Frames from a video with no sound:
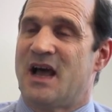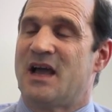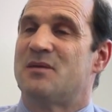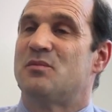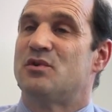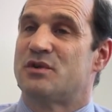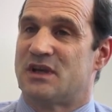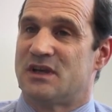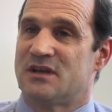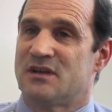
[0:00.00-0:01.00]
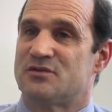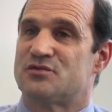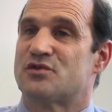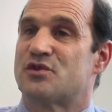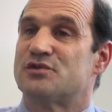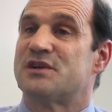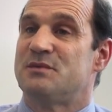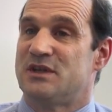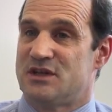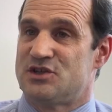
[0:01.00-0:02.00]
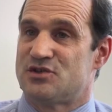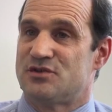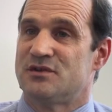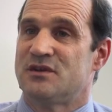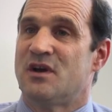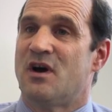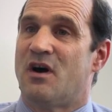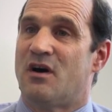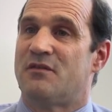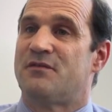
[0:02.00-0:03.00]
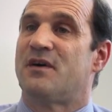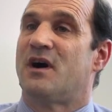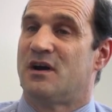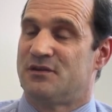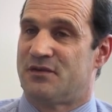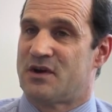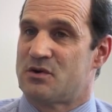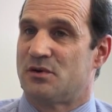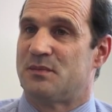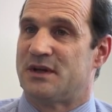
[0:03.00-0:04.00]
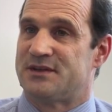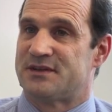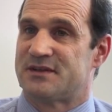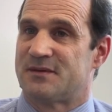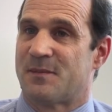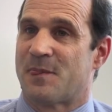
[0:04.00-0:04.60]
I am looking to the contamination of environment.